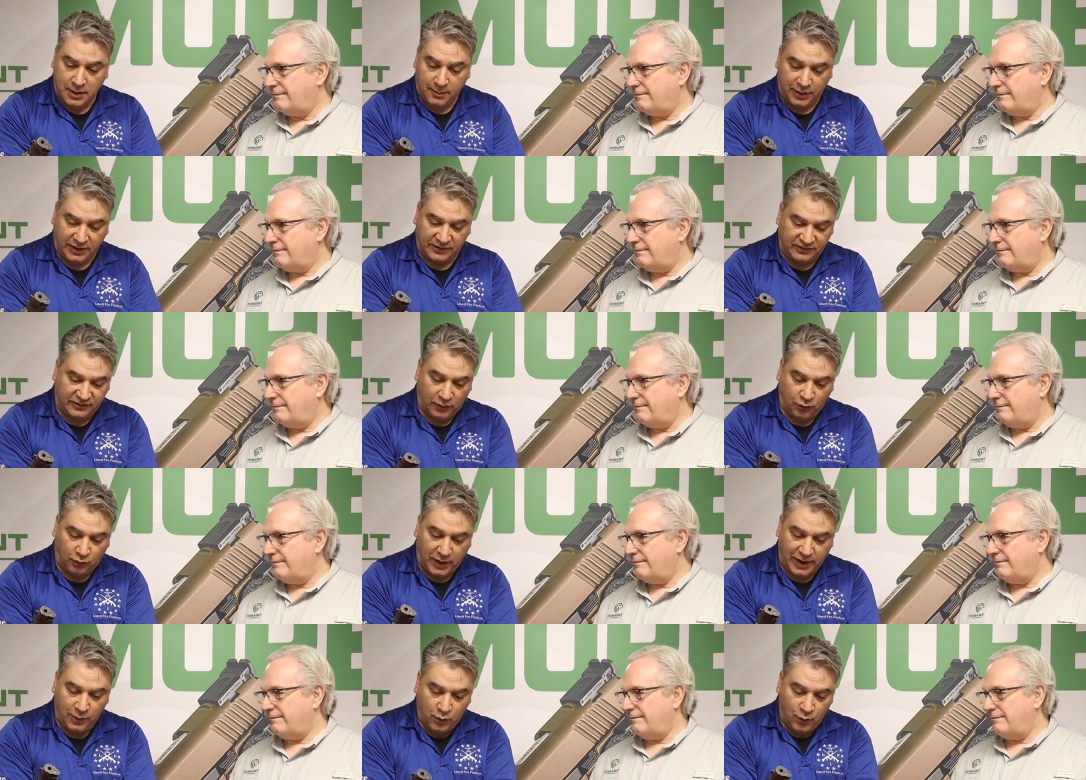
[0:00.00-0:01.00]
Speaker 1: but it's still
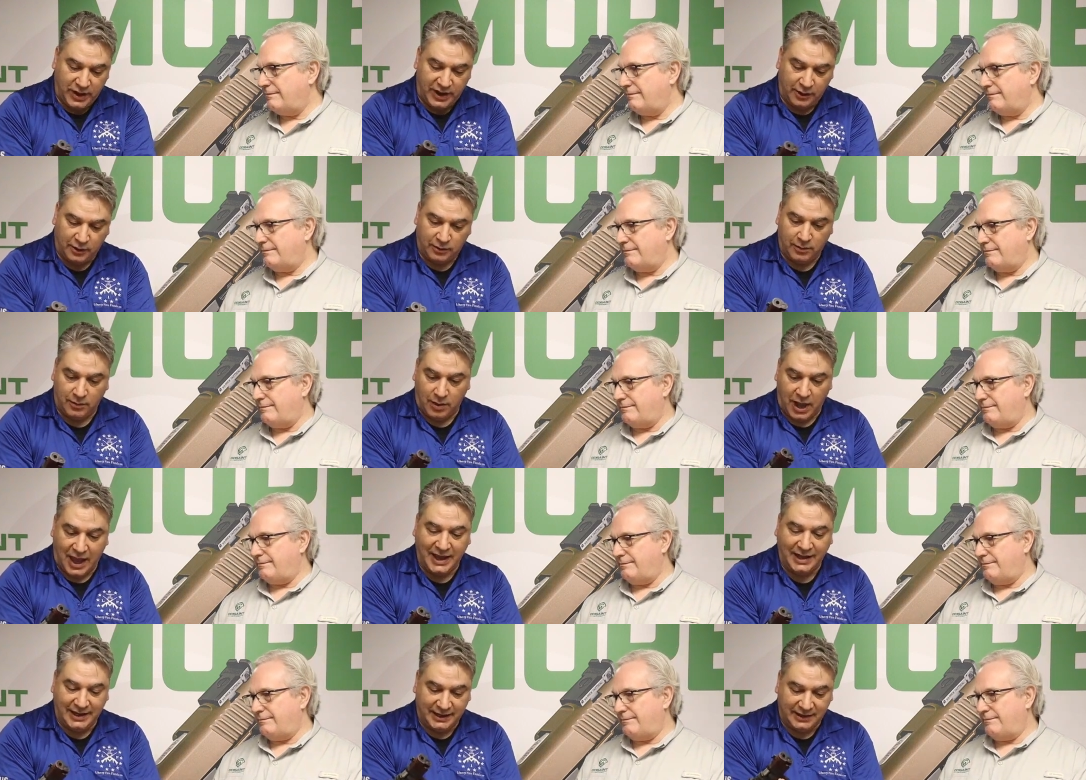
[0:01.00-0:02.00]
right where
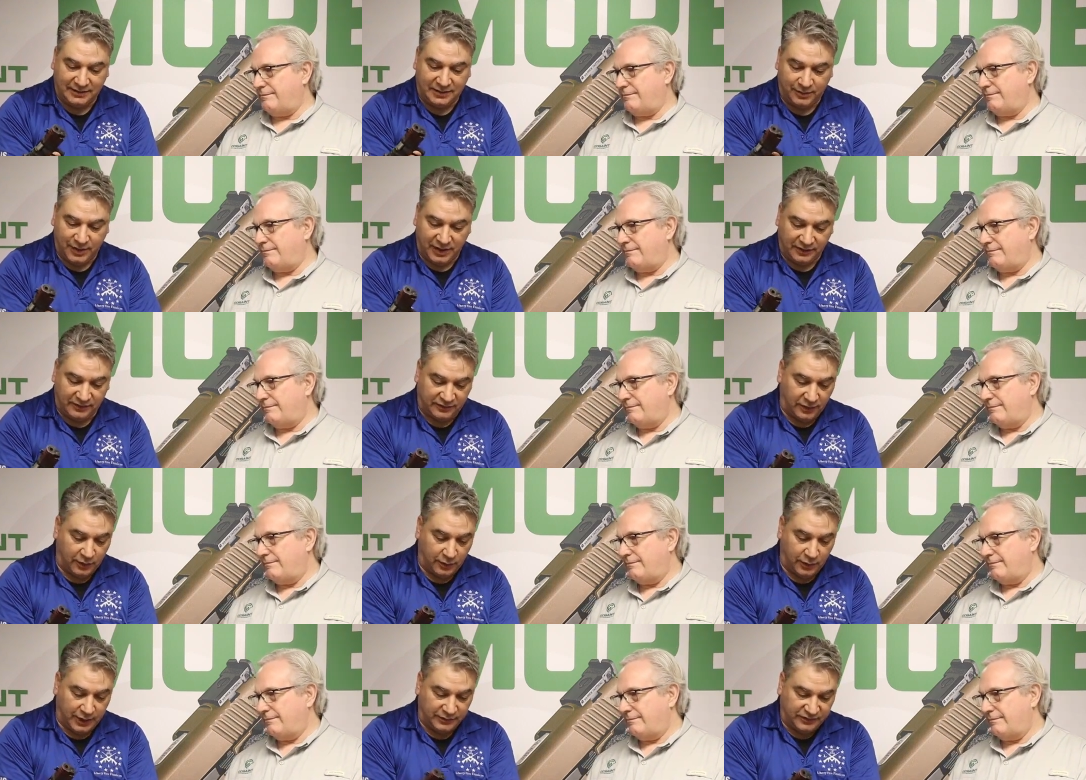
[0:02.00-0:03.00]
I need it to be,
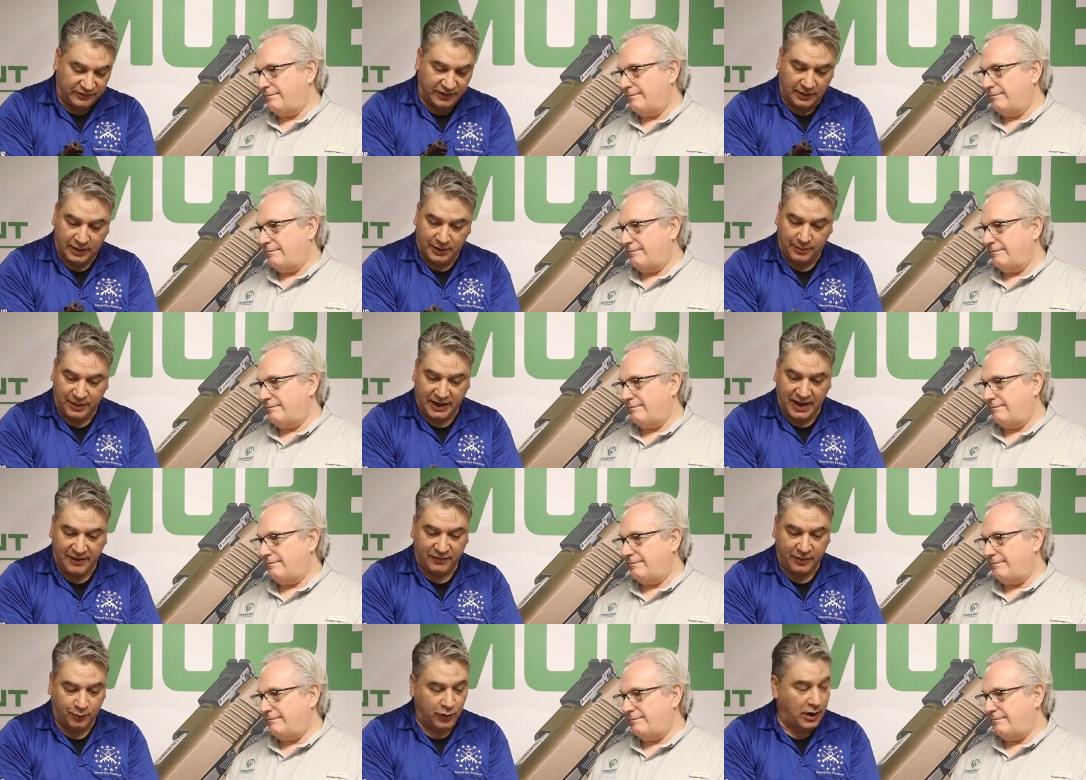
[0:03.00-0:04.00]
so I don't see anybody
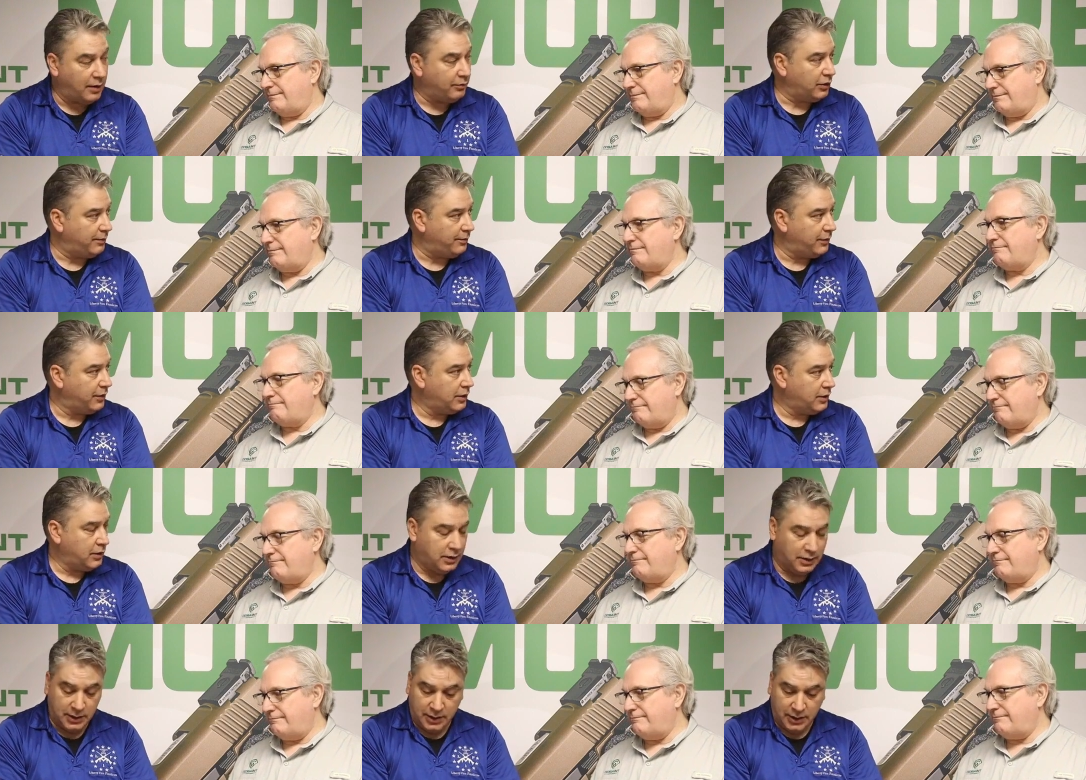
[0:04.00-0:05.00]
having a problem,
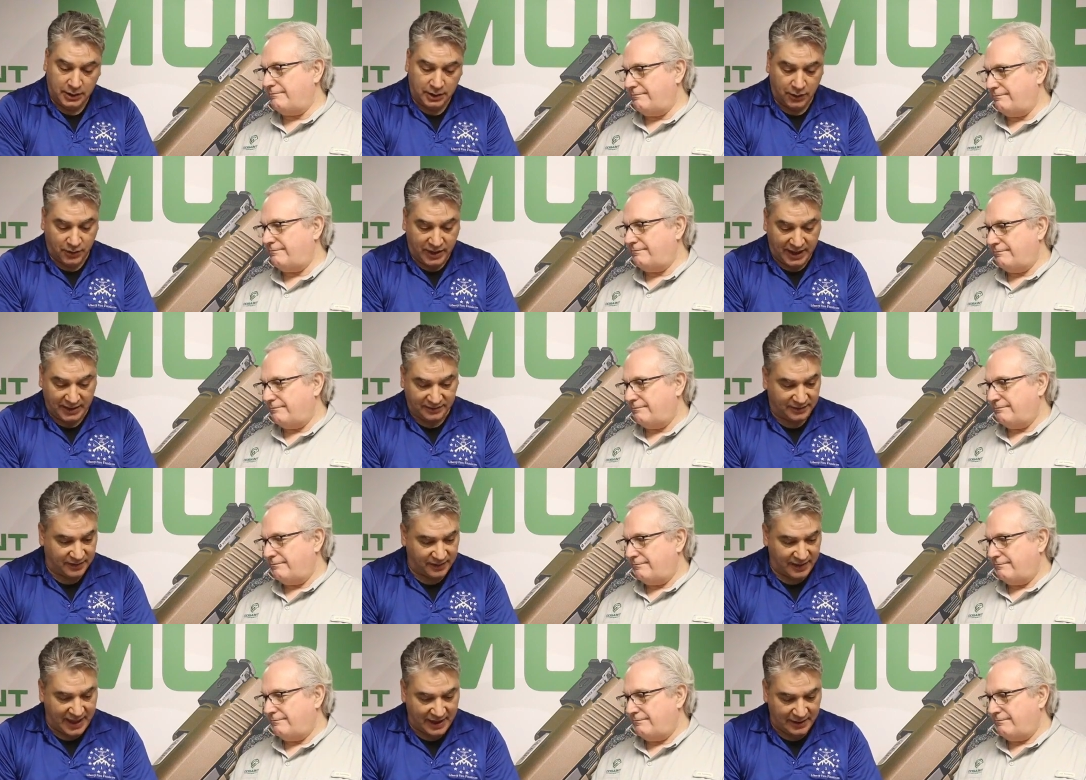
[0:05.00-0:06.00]
you know, getting
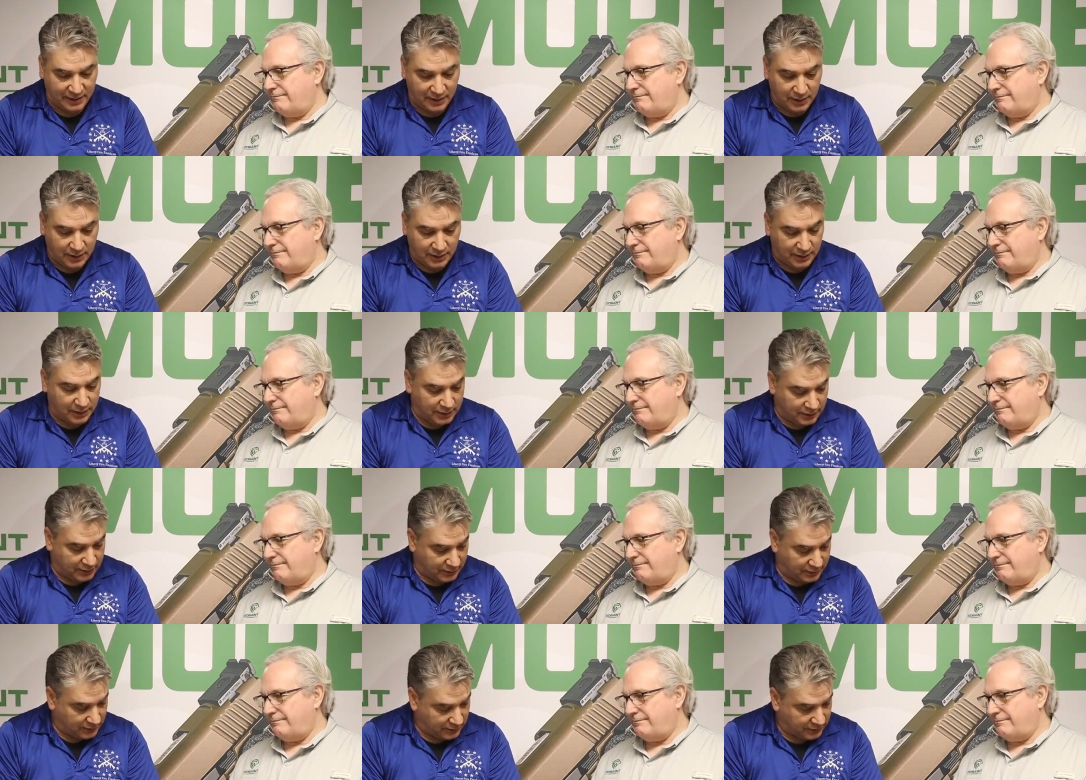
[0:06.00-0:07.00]
to that.
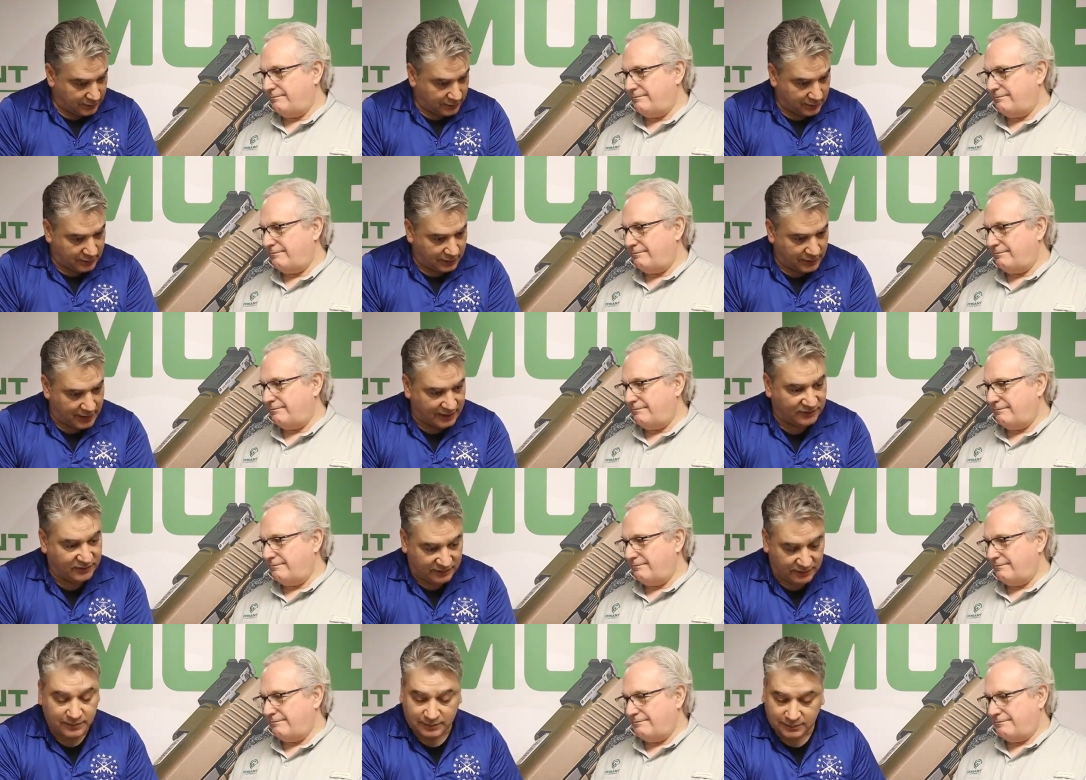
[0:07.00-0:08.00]

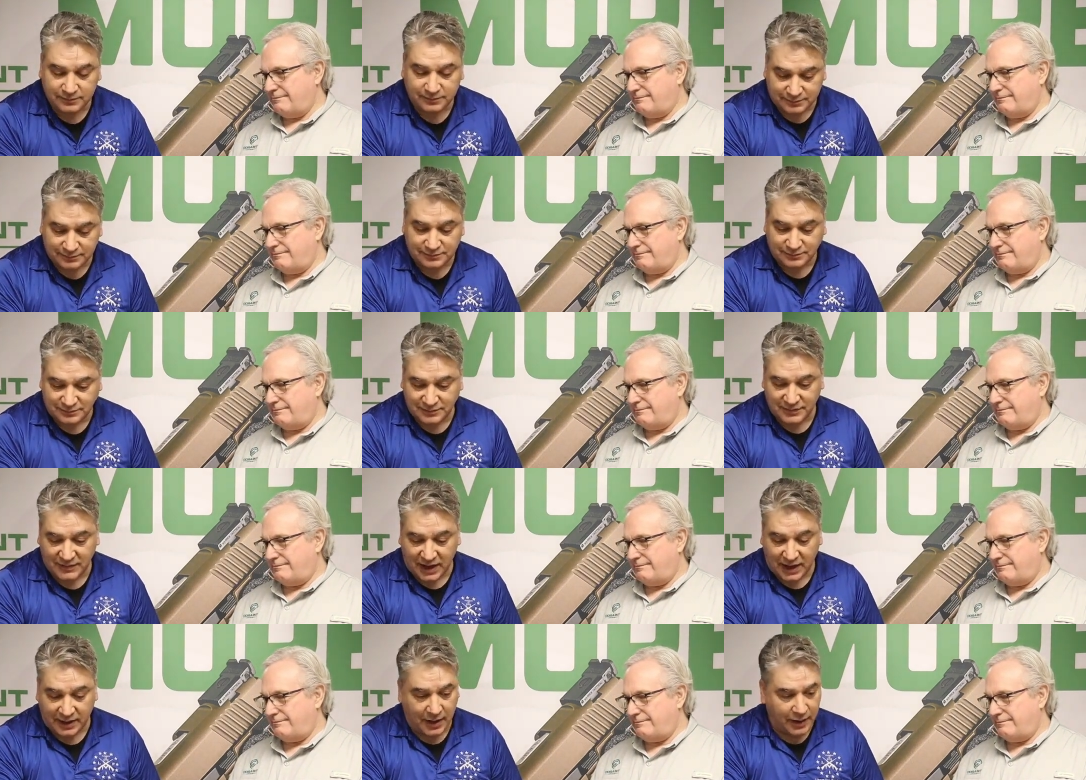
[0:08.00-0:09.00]
That's,
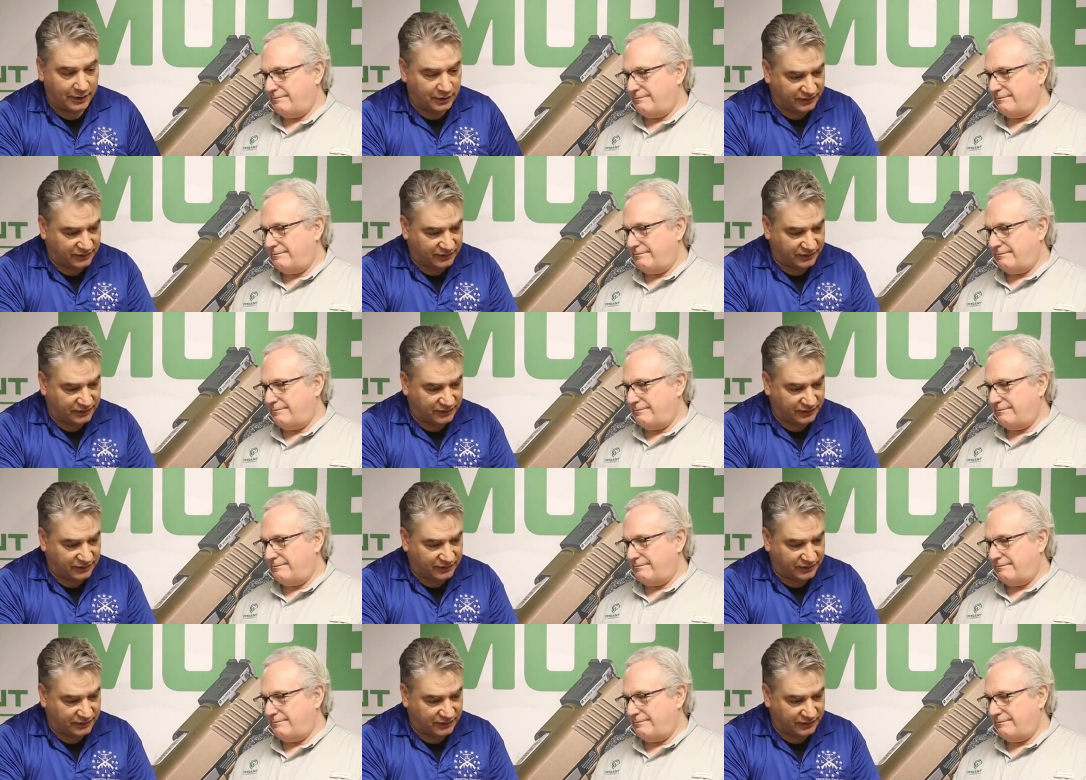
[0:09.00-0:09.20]
yeah, now I